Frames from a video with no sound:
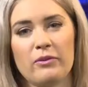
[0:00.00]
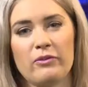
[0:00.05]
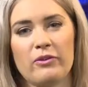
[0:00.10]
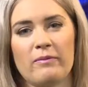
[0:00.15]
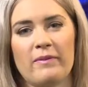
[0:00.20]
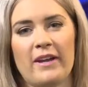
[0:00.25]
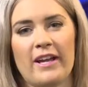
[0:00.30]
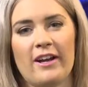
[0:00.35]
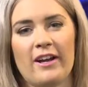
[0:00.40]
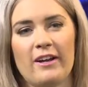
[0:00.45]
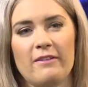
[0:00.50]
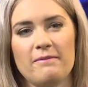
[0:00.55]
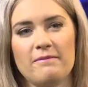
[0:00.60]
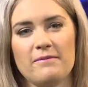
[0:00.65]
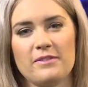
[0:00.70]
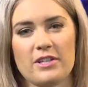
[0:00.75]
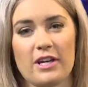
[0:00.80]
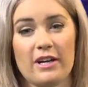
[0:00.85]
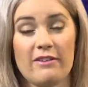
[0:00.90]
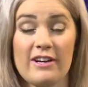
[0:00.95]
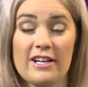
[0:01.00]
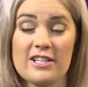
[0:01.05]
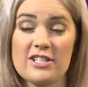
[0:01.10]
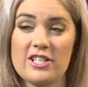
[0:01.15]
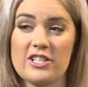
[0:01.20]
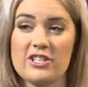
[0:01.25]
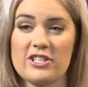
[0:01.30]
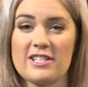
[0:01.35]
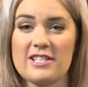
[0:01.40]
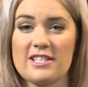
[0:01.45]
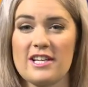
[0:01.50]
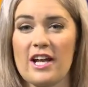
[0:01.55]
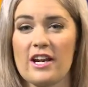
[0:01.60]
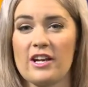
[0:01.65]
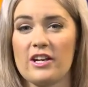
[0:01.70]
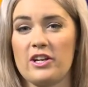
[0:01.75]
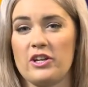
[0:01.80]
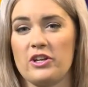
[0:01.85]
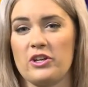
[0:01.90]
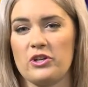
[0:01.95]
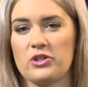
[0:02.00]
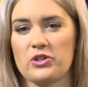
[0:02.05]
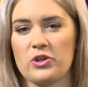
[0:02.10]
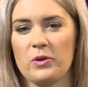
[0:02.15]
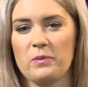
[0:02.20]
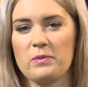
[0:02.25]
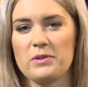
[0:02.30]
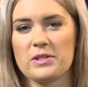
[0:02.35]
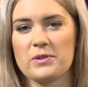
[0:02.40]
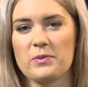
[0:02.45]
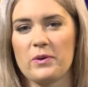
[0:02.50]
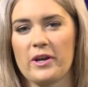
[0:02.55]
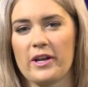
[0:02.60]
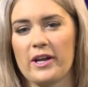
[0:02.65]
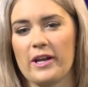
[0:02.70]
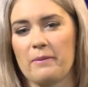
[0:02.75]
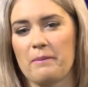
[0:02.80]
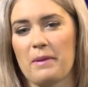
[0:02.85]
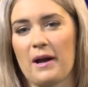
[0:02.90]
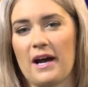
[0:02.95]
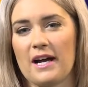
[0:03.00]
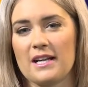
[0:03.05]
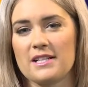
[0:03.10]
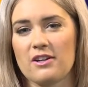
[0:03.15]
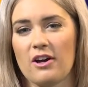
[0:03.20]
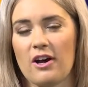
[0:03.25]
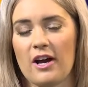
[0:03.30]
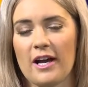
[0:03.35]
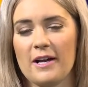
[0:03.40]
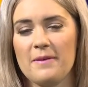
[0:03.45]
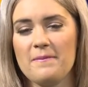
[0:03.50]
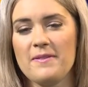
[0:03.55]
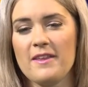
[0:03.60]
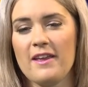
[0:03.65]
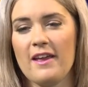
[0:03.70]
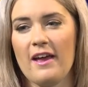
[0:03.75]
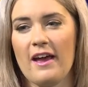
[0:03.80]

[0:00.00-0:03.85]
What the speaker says: for me, I've actually just started a new job, just working part-time,